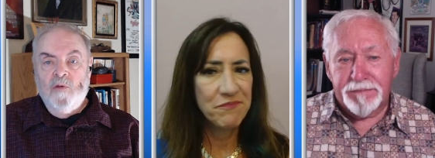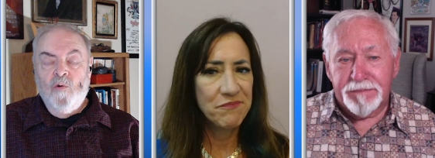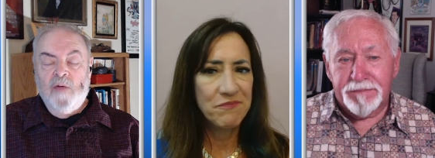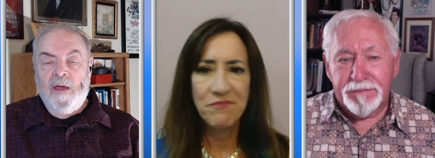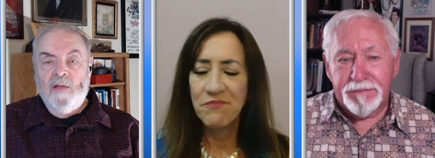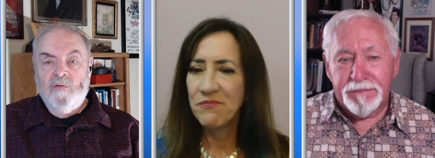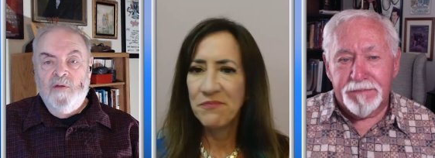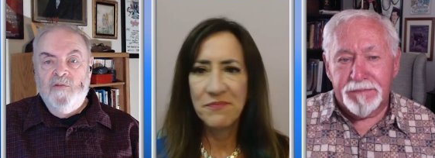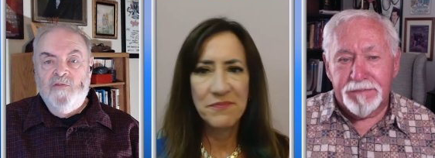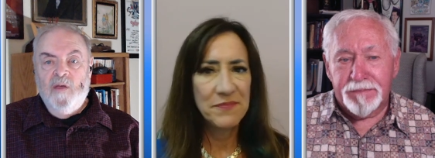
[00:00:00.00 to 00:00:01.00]

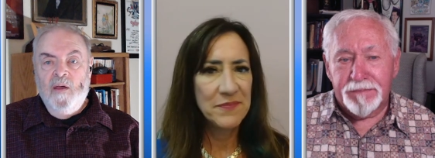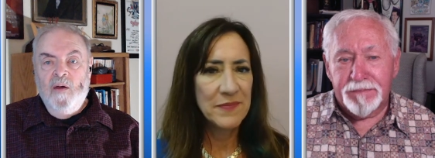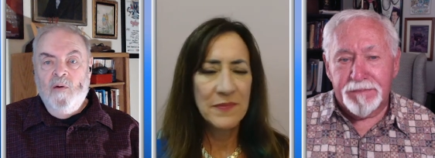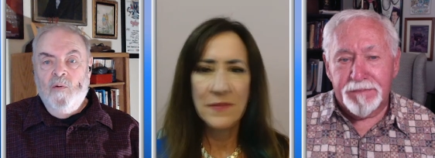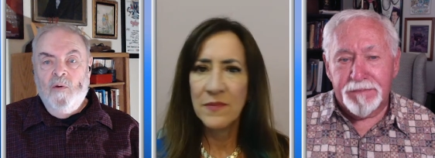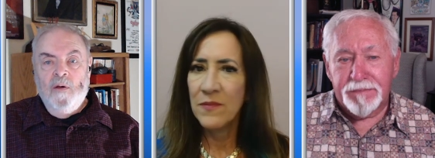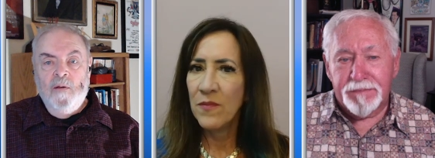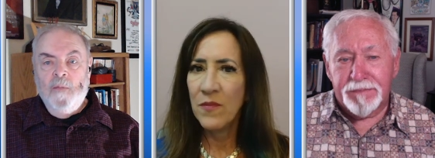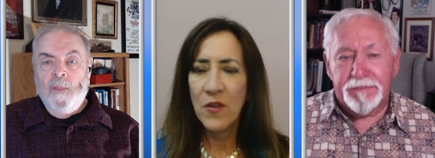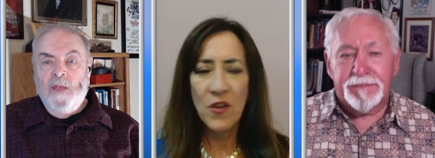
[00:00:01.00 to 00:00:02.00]
Speaker 1: calories, or
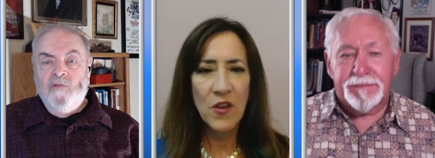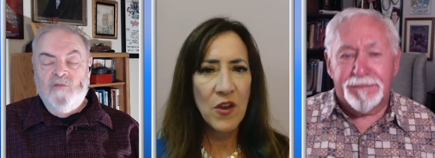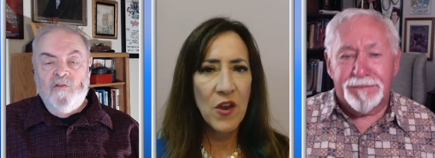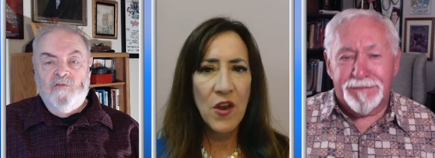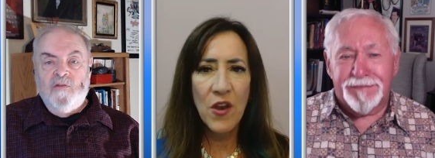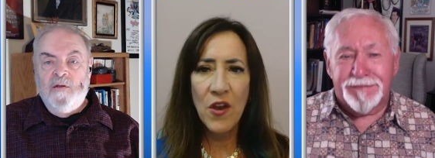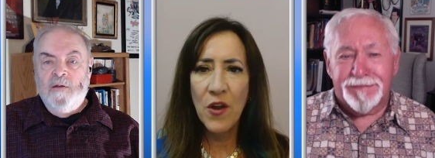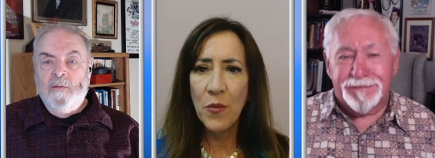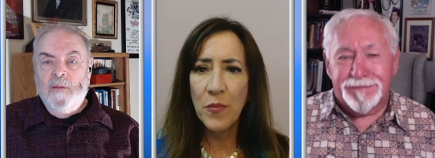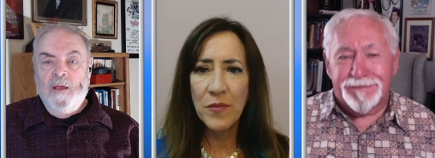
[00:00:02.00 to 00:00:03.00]
it's just uh,
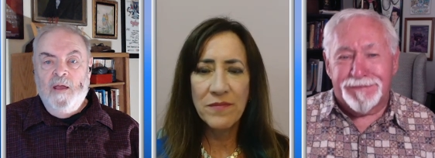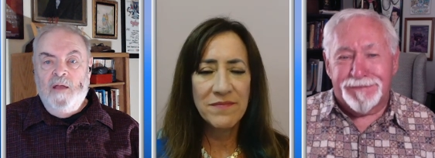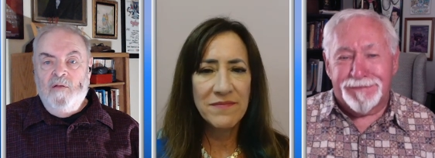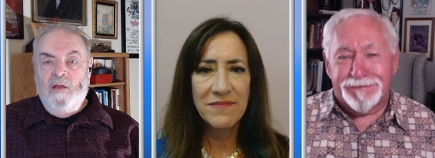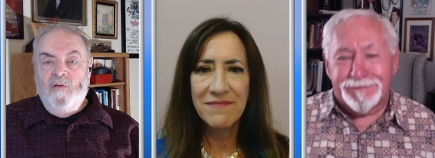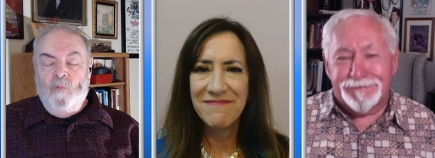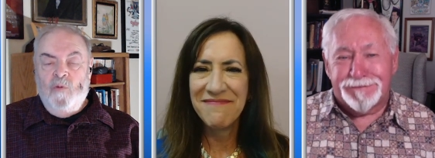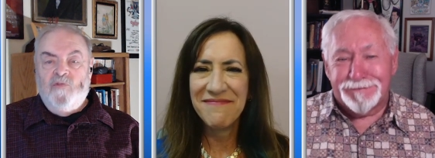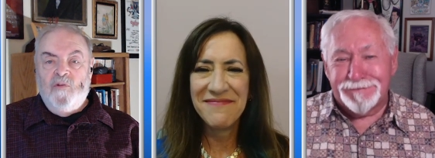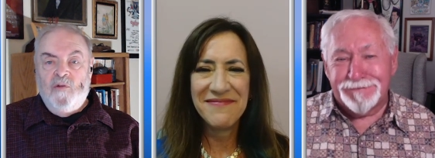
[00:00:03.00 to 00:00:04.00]
mm-hmm. it, it, we're
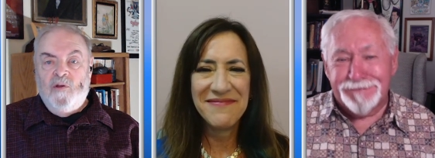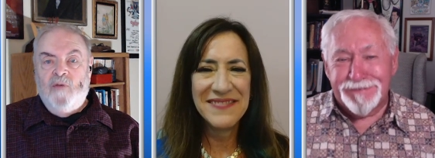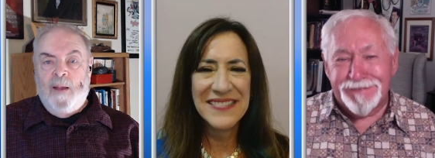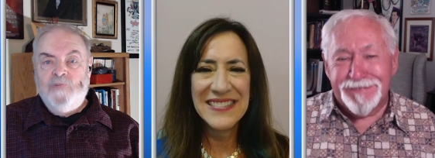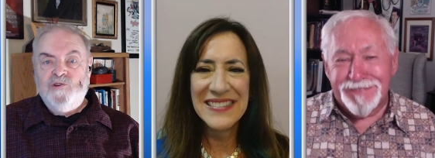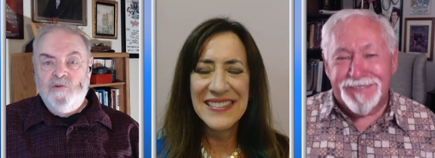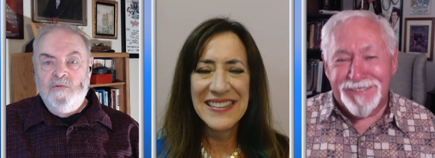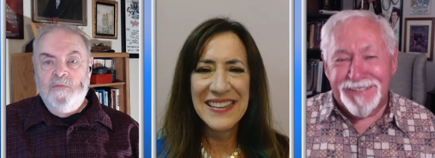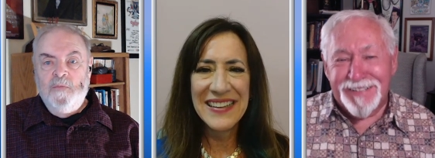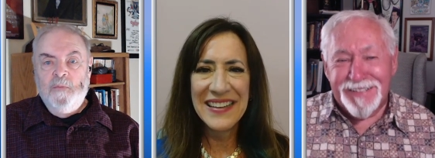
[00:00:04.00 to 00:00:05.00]
still in a crapshoot?
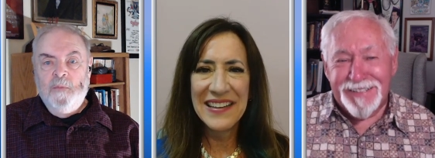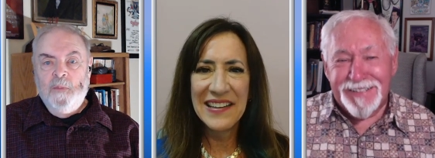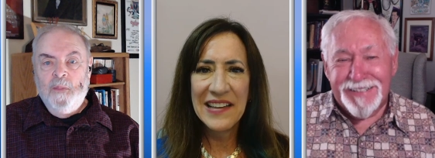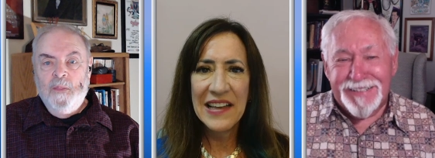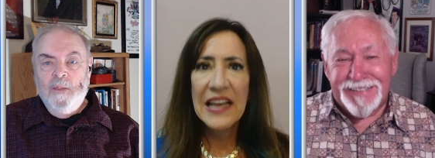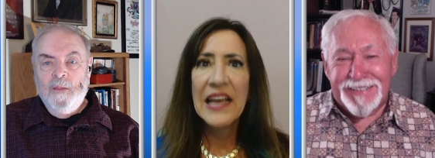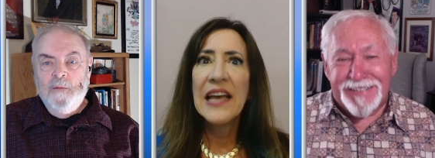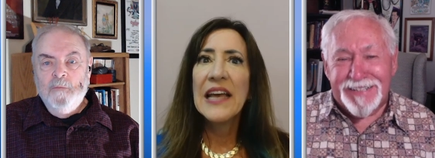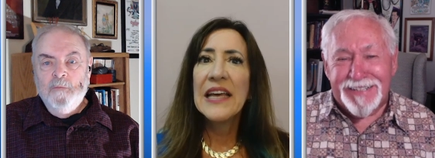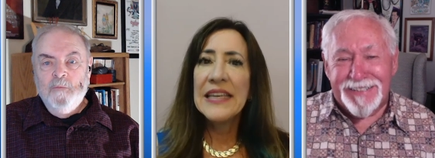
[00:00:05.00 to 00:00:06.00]

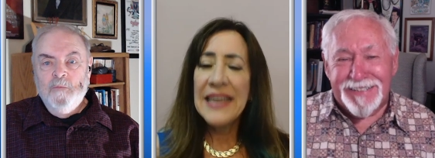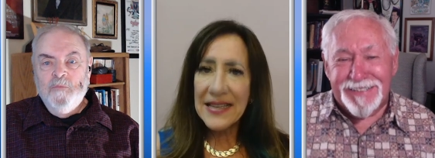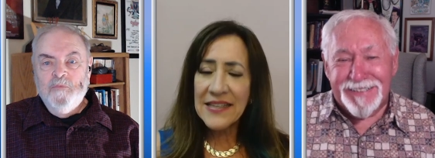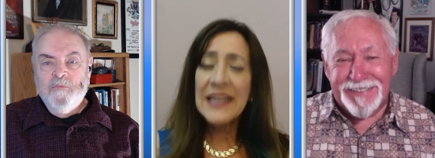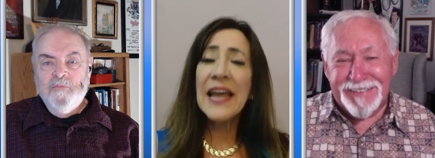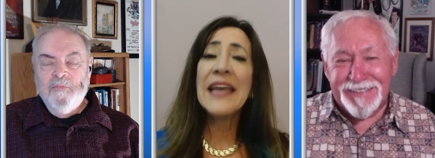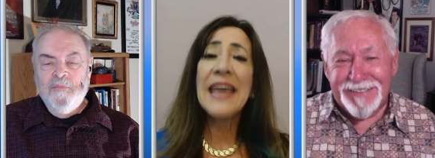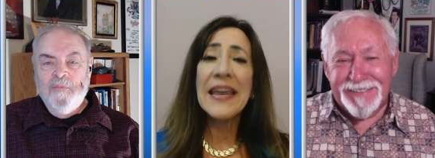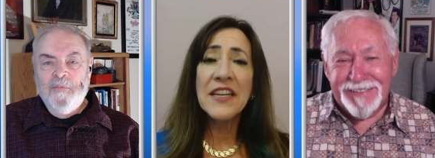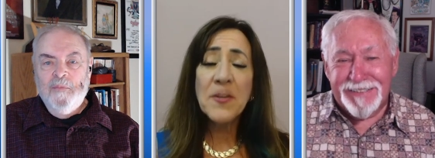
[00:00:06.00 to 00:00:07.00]
Speaker 2: Yeah. Yes. It,
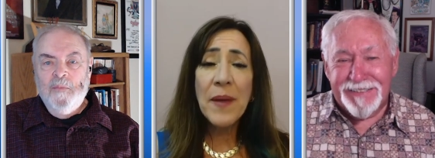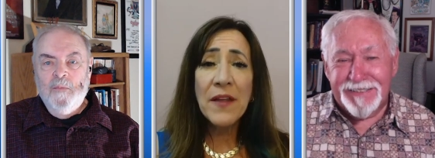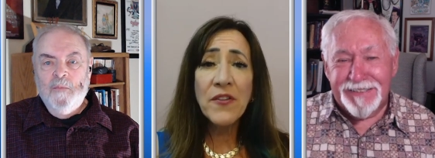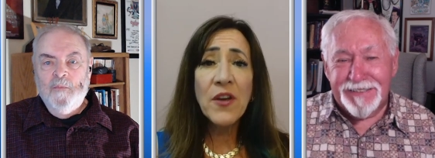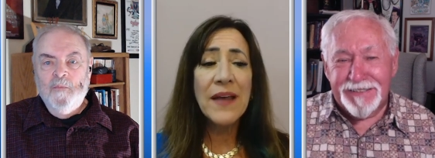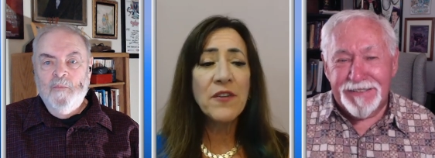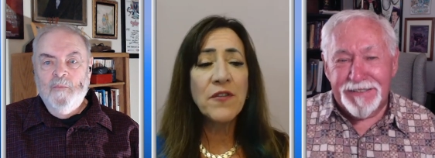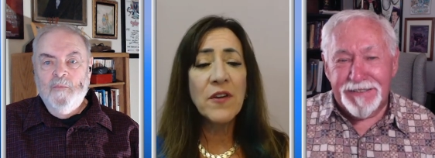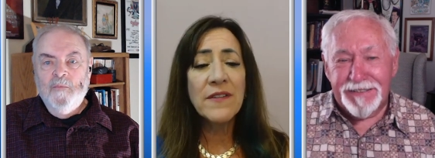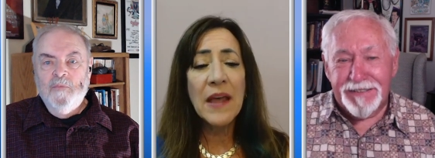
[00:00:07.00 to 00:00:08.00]
again, it depends who you ask.
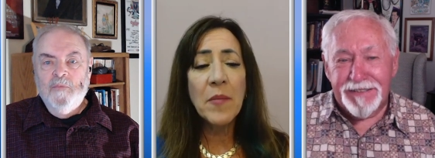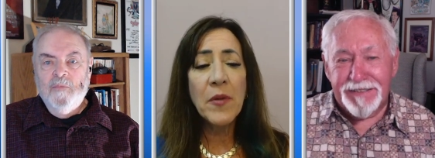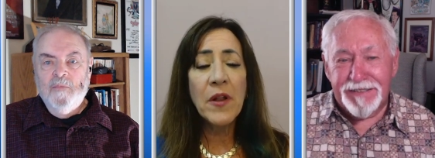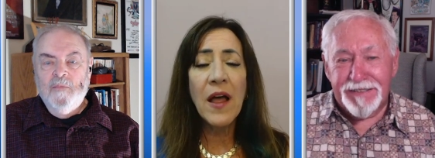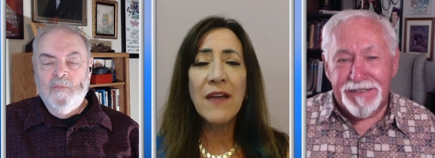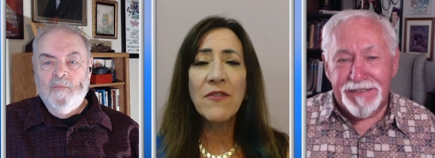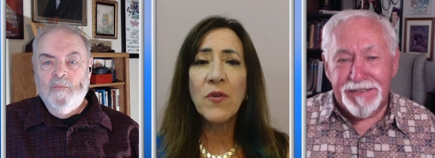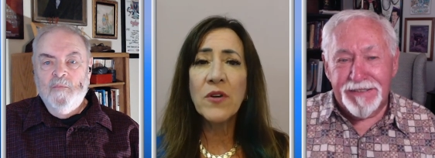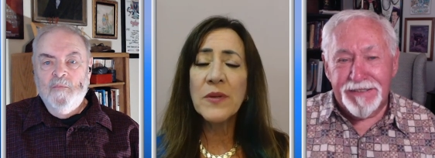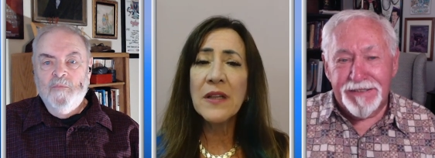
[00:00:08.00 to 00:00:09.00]
So, for example,
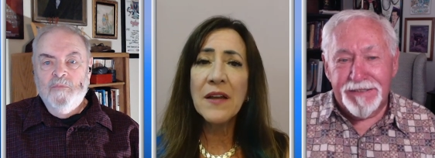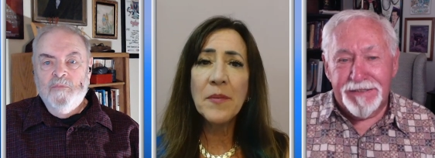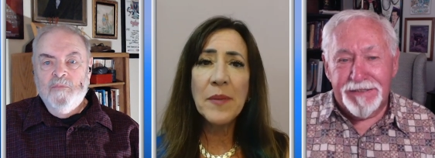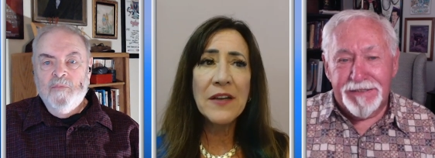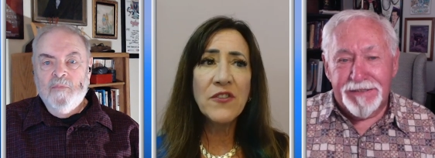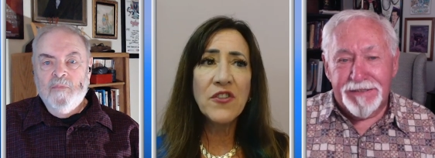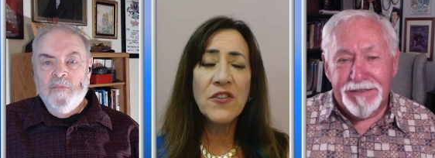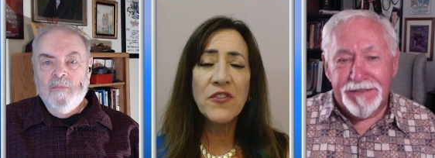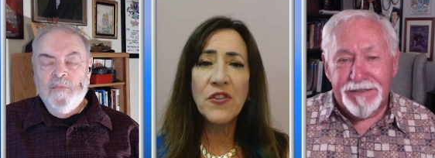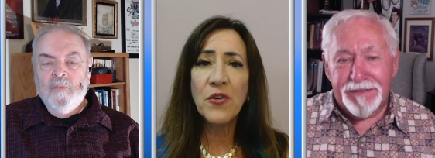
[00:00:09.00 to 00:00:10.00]
I've worked with a lot of
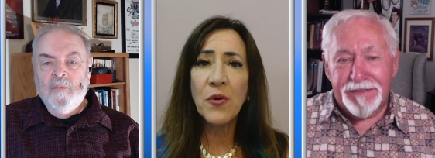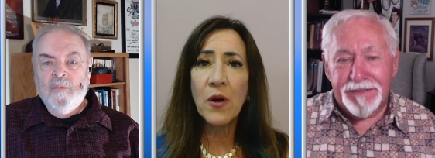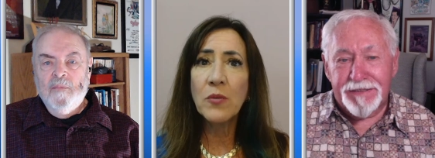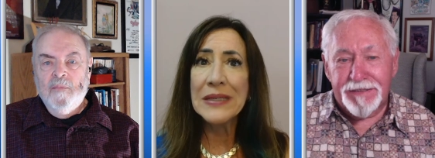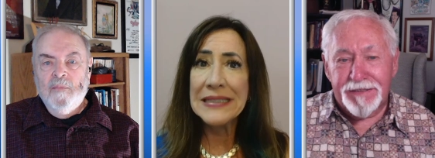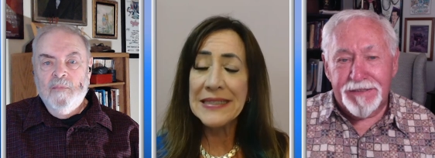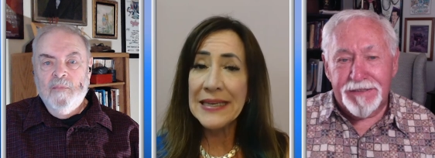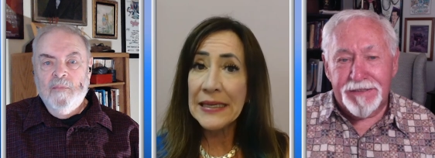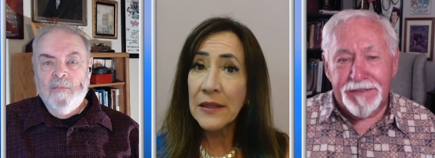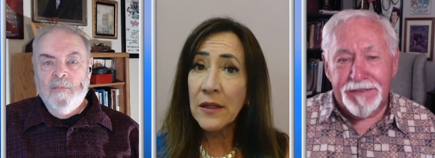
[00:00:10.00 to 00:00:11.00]
patients who are
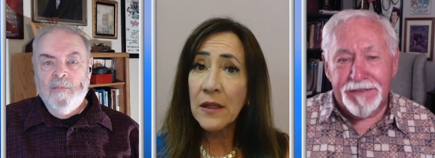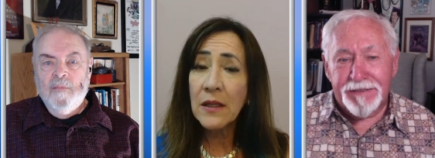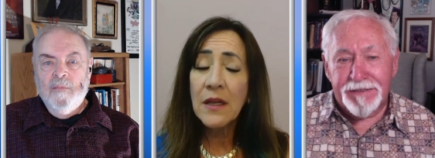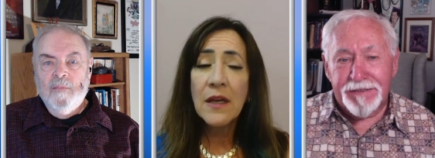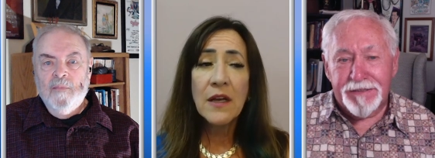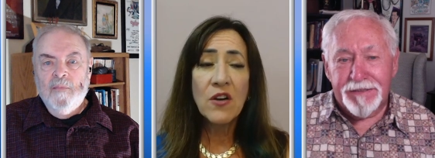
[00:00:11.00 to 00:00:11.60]
really ill,